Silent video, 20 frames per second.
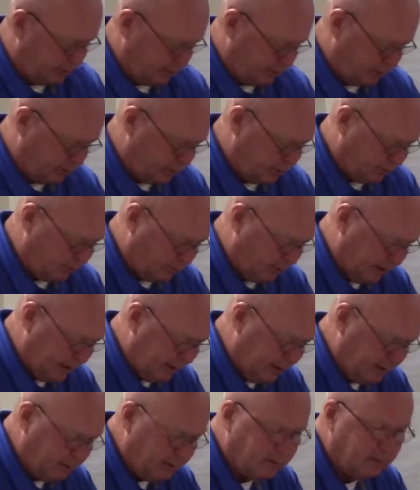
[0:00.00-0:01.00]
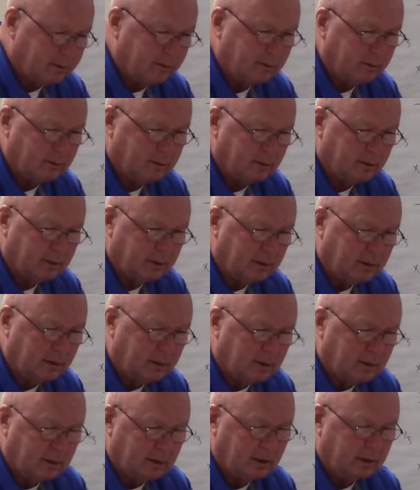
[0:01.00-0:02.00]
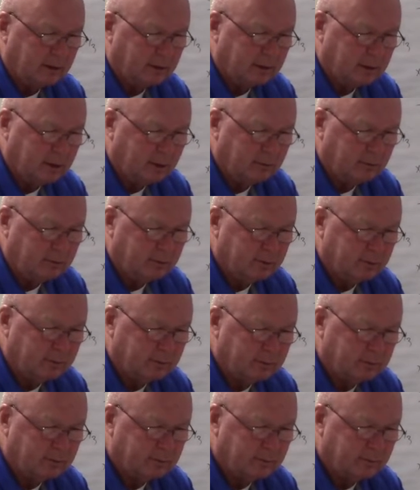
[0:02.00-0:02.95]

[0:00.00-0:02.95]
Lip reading: to 220 in our code book.